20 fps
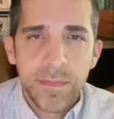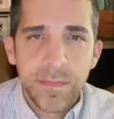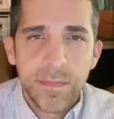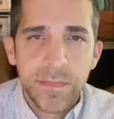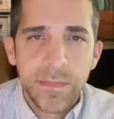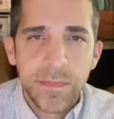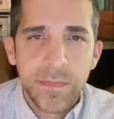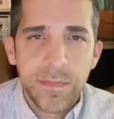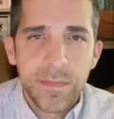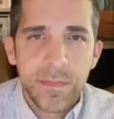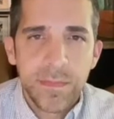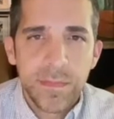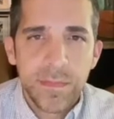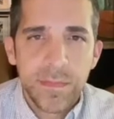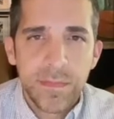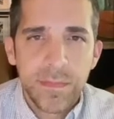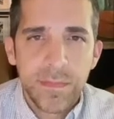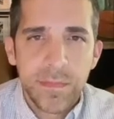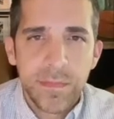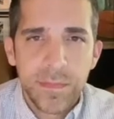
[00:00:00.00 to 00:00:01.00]

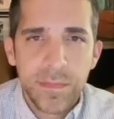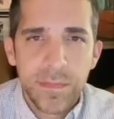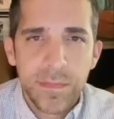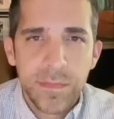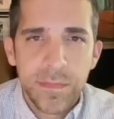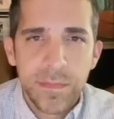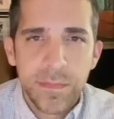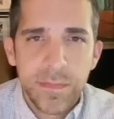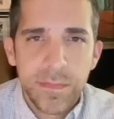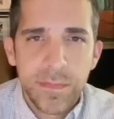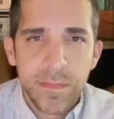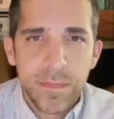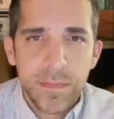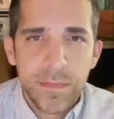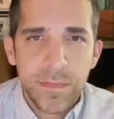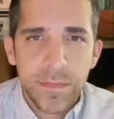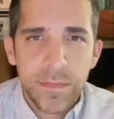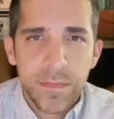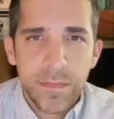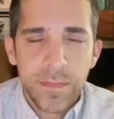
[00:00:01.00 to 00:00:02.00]

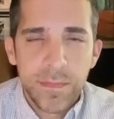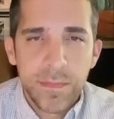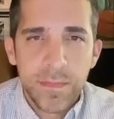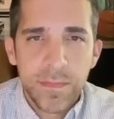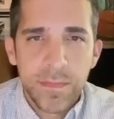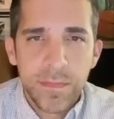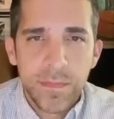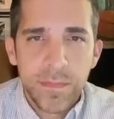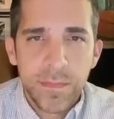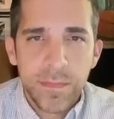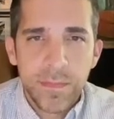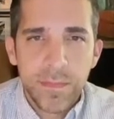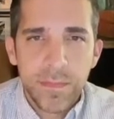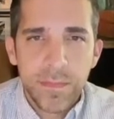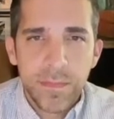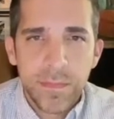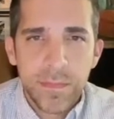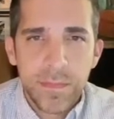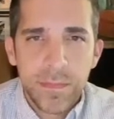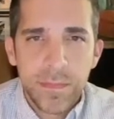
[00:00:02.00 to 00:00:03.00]

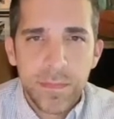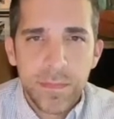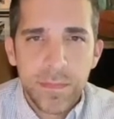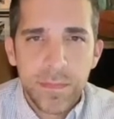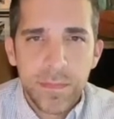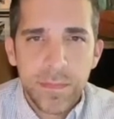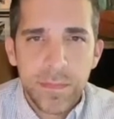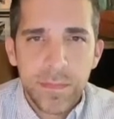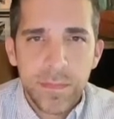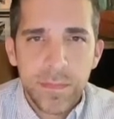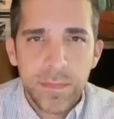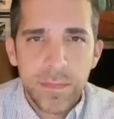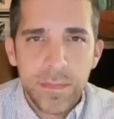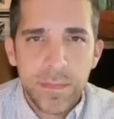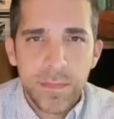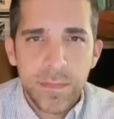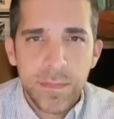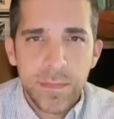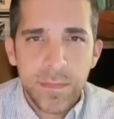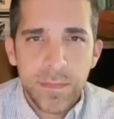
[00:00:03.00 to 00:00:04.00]

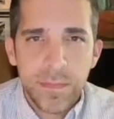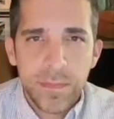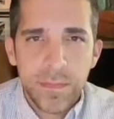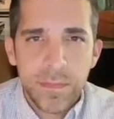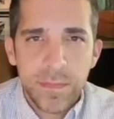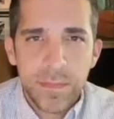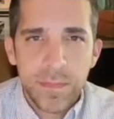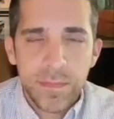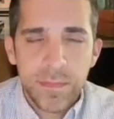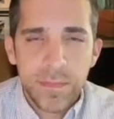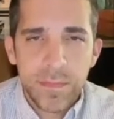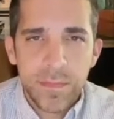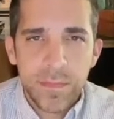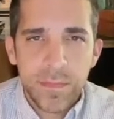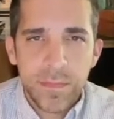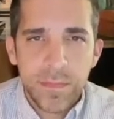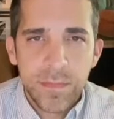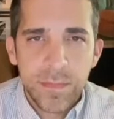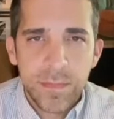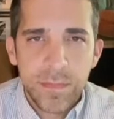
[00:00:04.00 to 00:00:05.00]

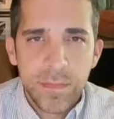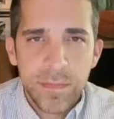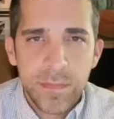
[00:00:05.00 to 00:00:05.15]
(not speaking)